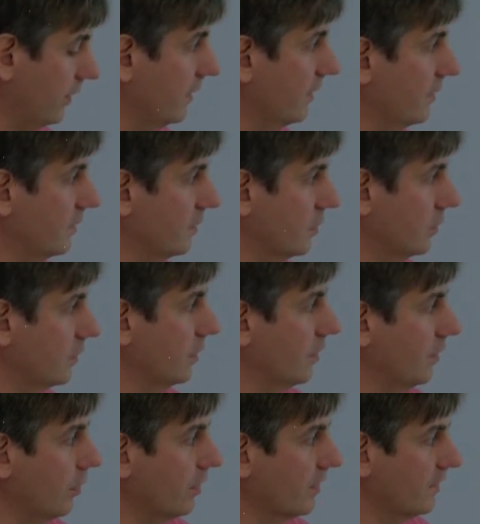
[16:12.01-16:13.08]
And this is just
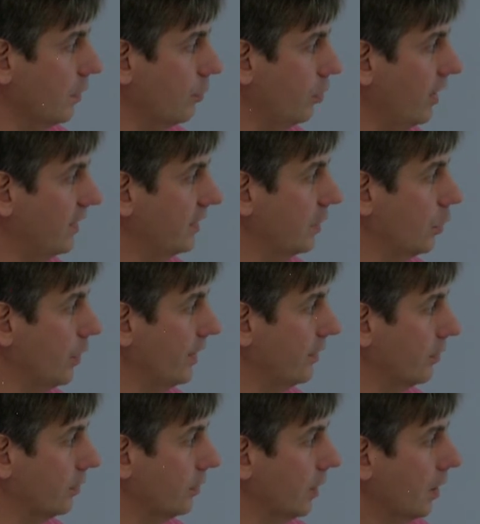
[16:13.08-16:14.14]
another example at the
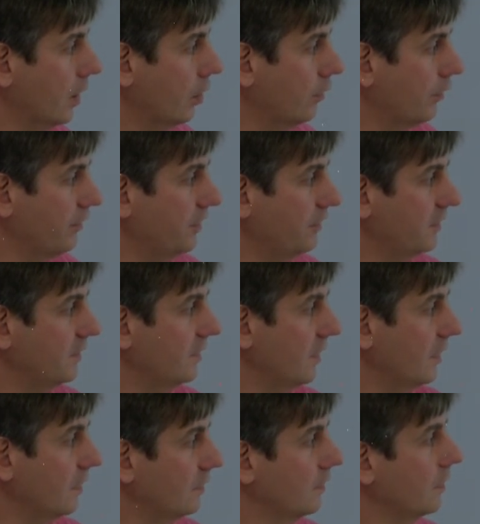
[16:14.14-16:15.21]
equator, where 15
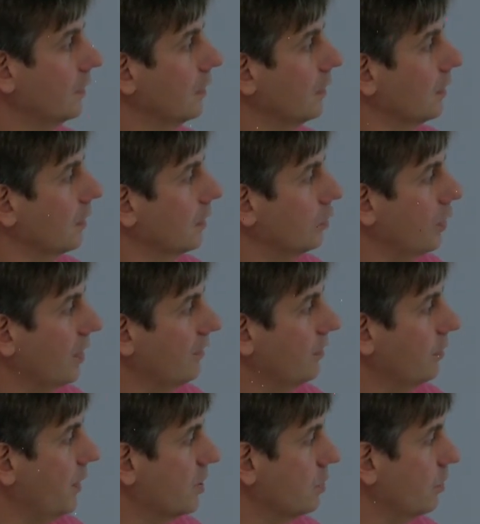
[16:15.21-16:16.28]
days you have the
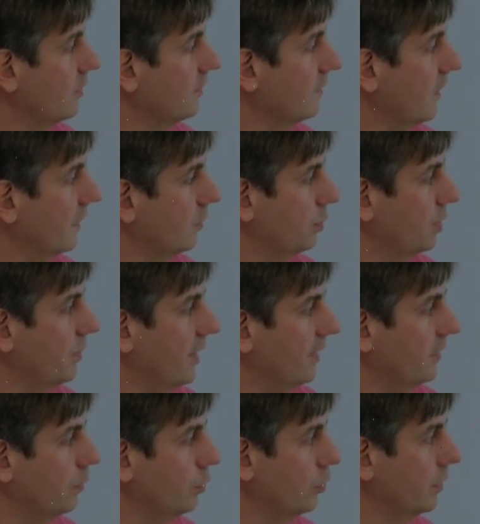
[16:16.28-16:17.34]
measurements at the
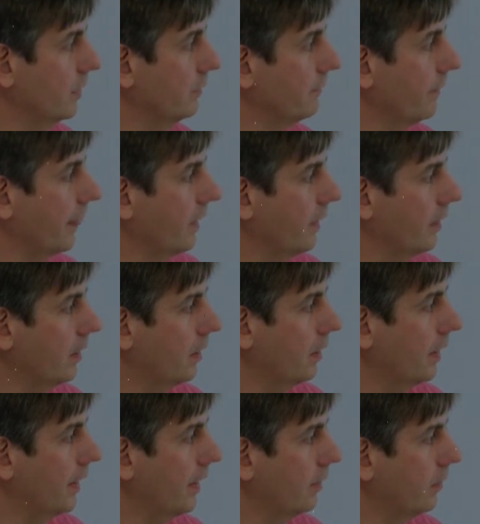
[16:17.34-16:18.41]
Pirata buoy
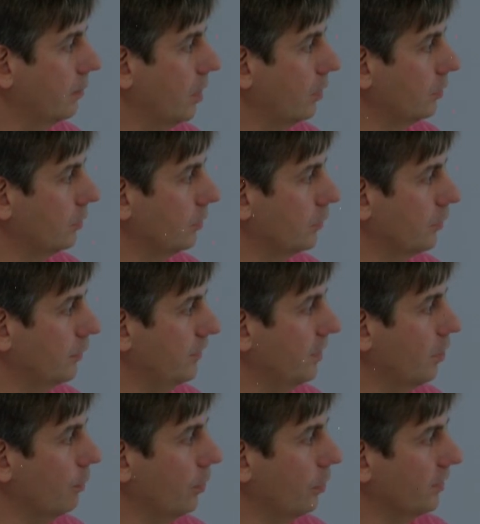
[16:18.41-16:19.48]
and the model. So the V
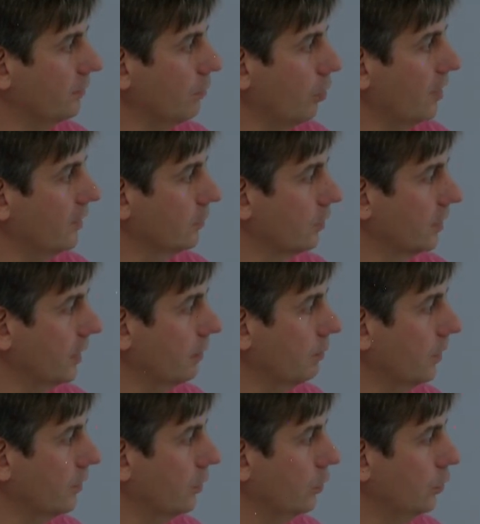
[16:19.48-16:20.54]
component is more or less okay,
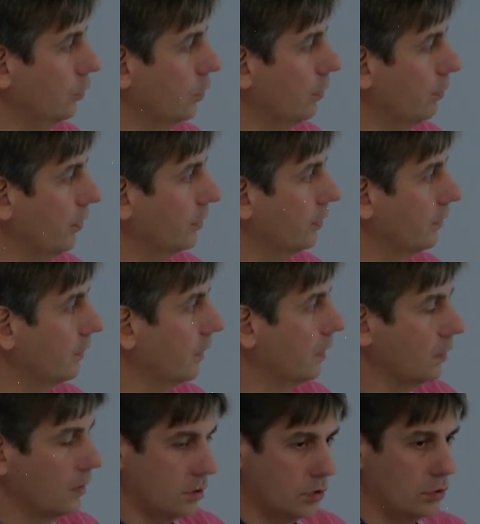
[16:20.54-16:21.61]
but the U component
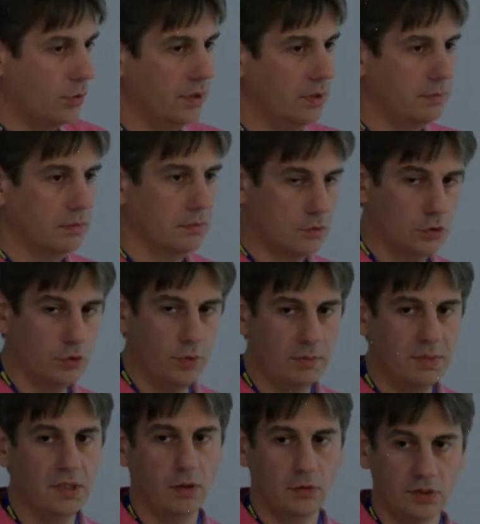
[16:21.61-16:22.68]
could really
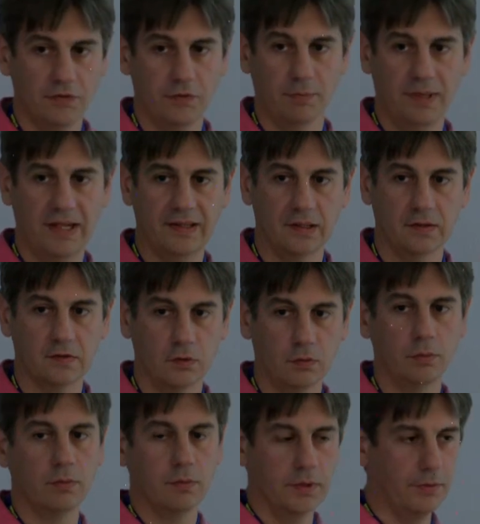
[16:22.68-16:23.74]
be on a different planet.
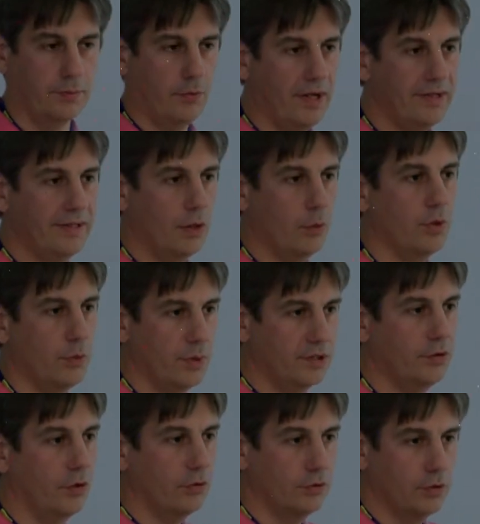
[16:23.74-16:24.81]
So right now we really
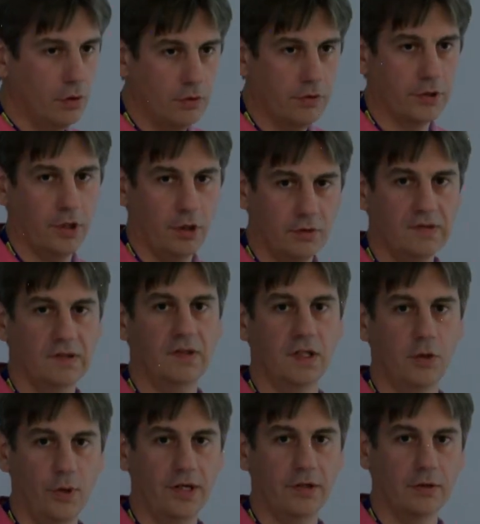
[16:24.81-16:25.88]
don't know the currents at the
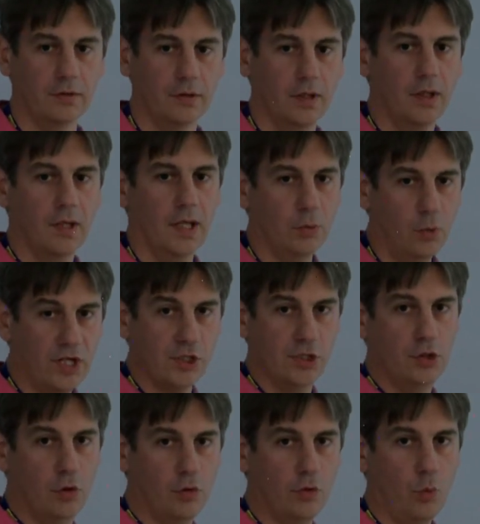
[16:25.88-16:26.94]
equator, and we actually
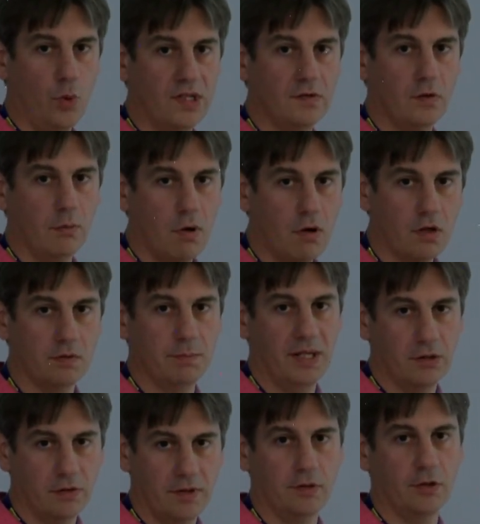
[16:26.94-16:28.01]
know the winds on Mars
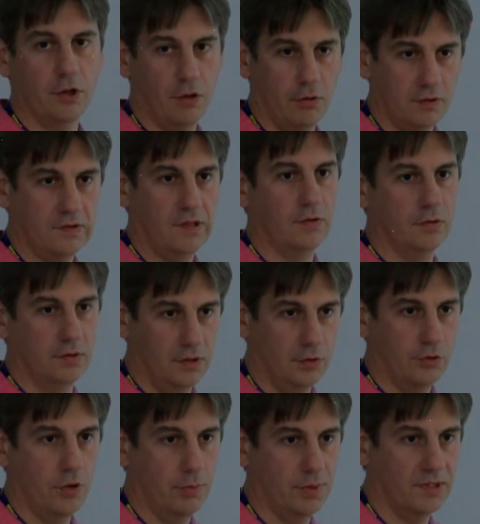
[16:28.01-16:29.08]
better than the currents in the
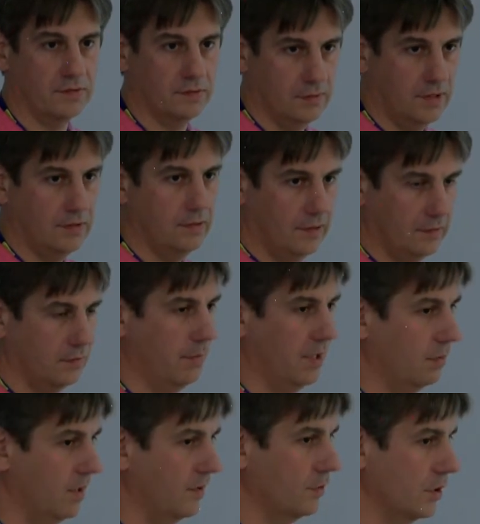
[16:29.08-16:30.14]
tropics. That's the
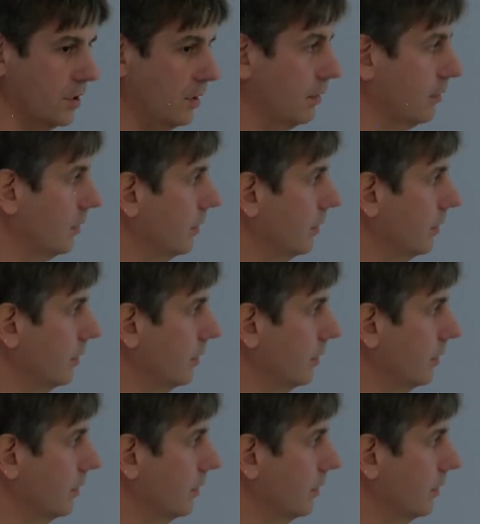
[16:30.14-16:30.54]
main message here.